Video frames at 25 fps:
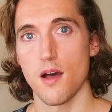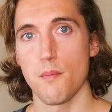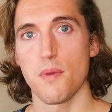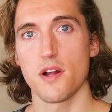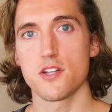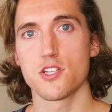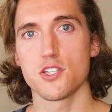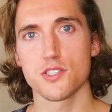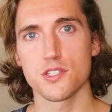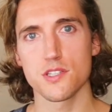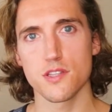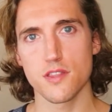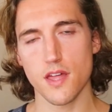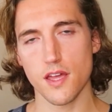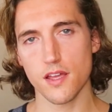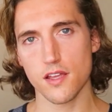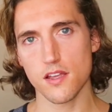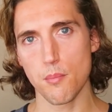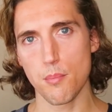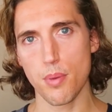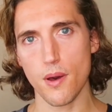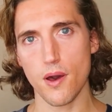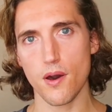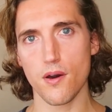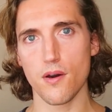But just think
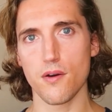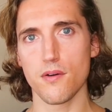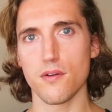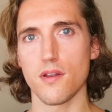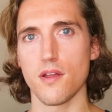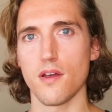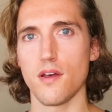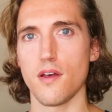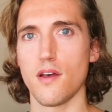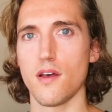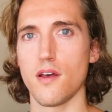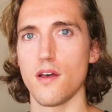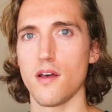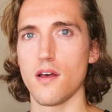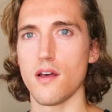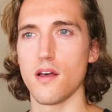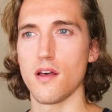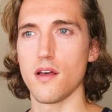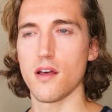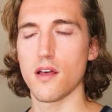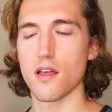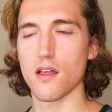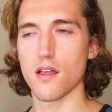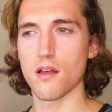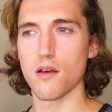about,
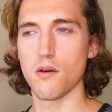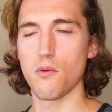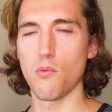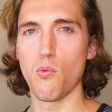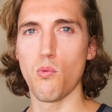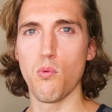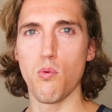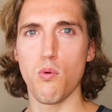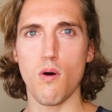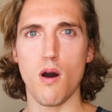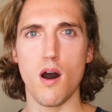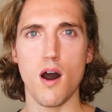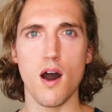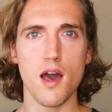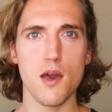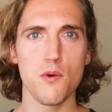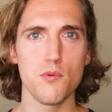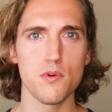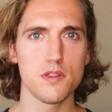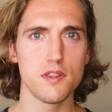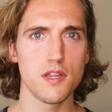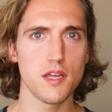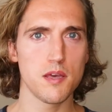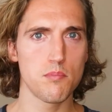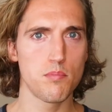why
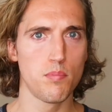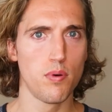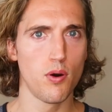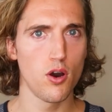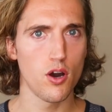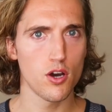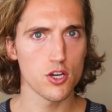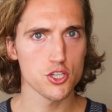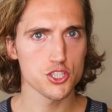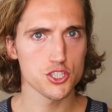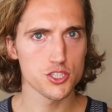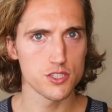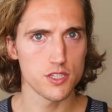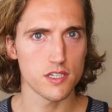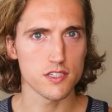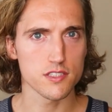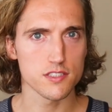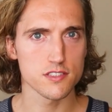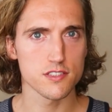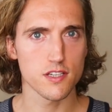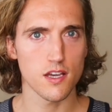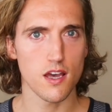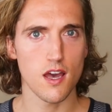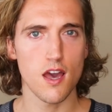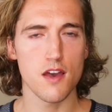would they push
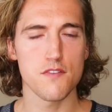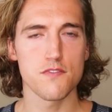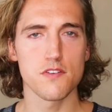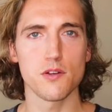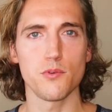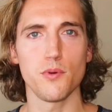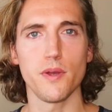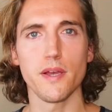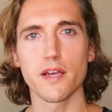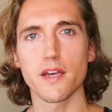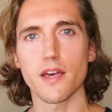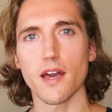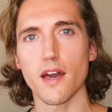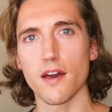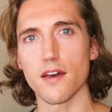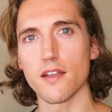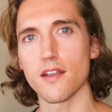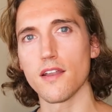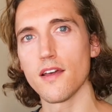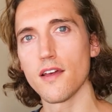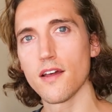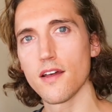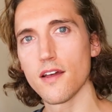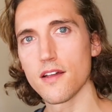this every weekend?